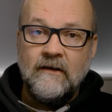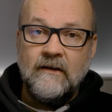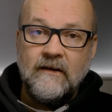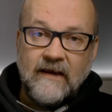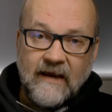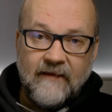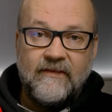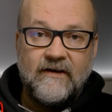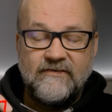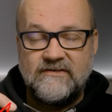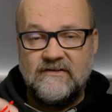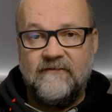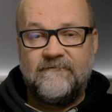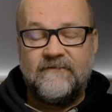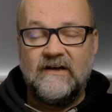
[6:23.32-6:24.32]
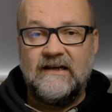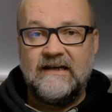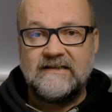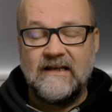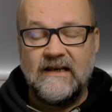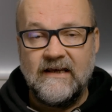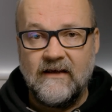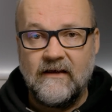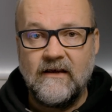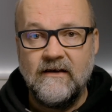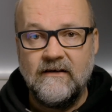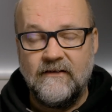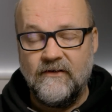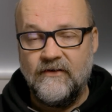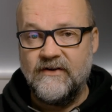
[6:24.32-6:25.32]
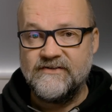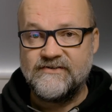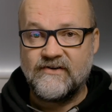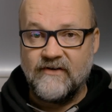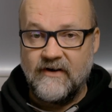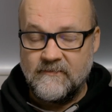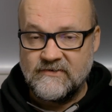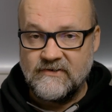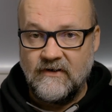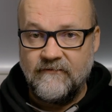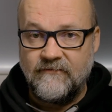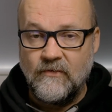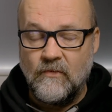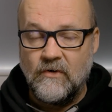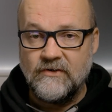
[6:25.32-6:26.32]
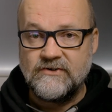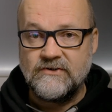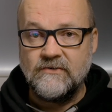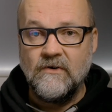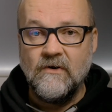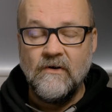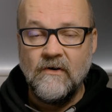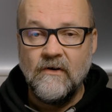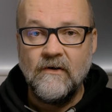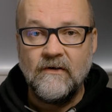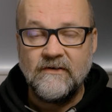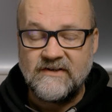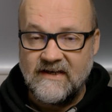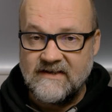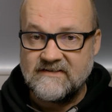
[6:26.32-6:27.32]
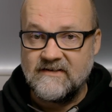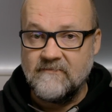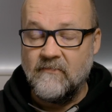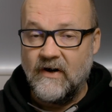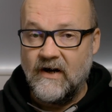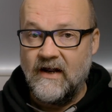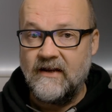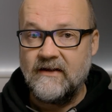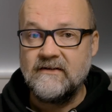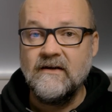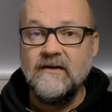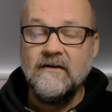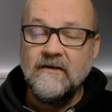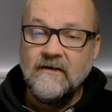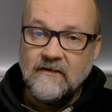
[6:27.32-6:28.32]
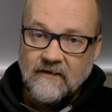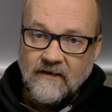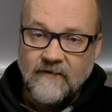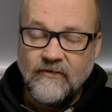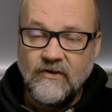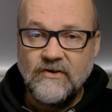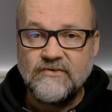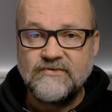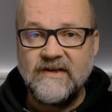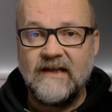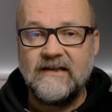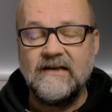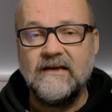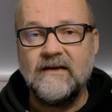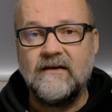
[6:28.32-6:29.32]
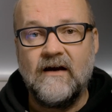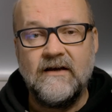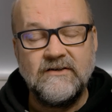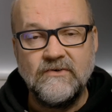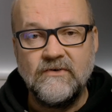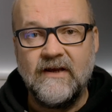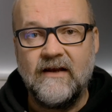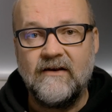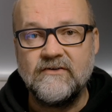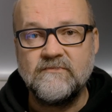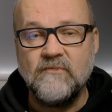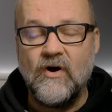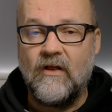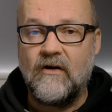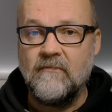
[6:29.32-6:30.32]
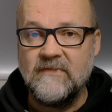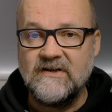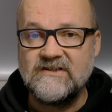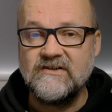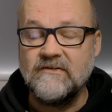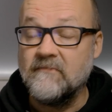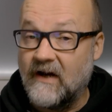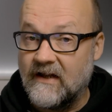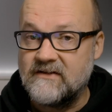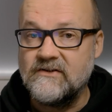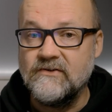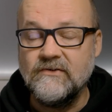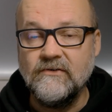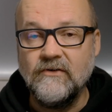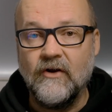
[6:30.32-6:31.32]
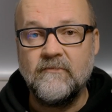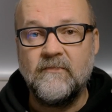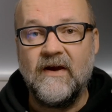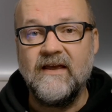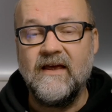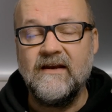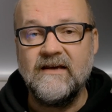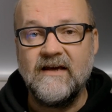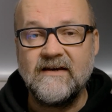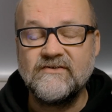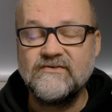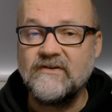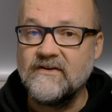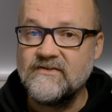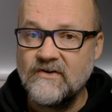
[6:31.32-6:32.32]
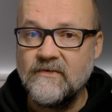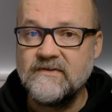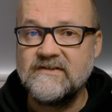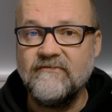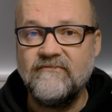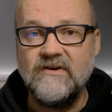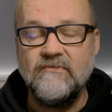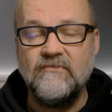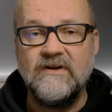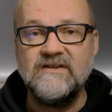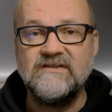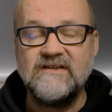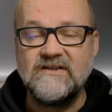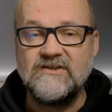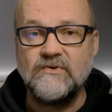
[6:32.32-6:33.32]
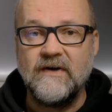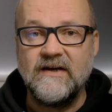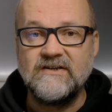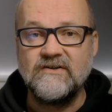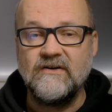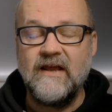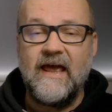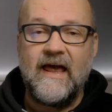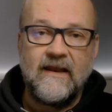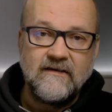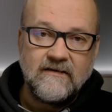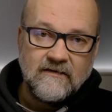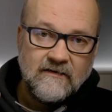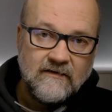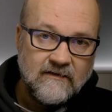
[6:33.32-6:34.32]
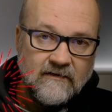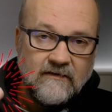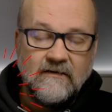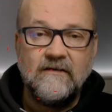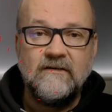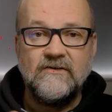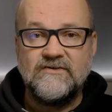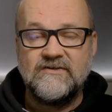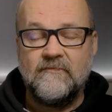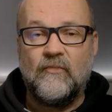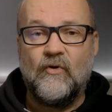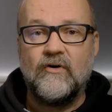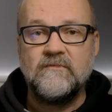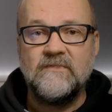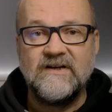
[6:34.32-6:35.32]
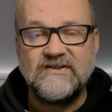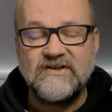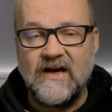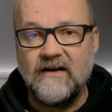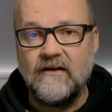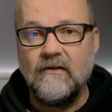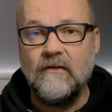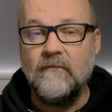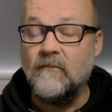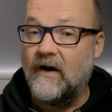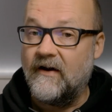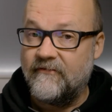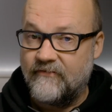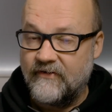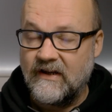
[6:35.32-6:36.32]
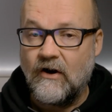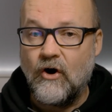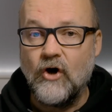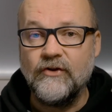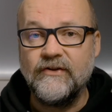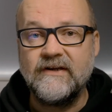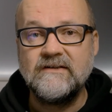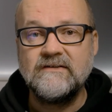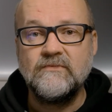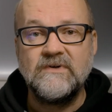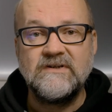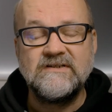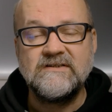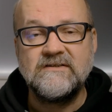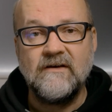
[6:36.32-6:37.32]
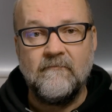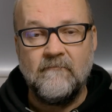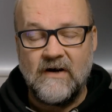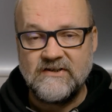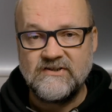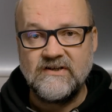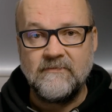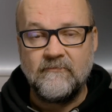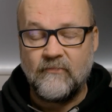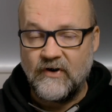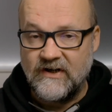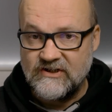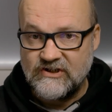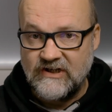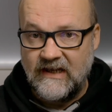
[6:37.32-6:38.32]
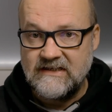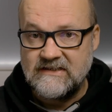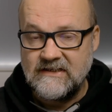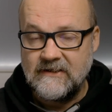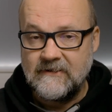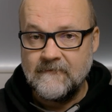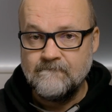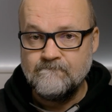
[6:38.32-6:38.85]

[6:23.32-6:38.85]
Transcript: And there is an affiliate link in the description if you want to test and buy it. If you use that link, I do get a small commission, but you do not pay any extra. So it's a win-win situation and you support my channel, my free content, which is much appreciated.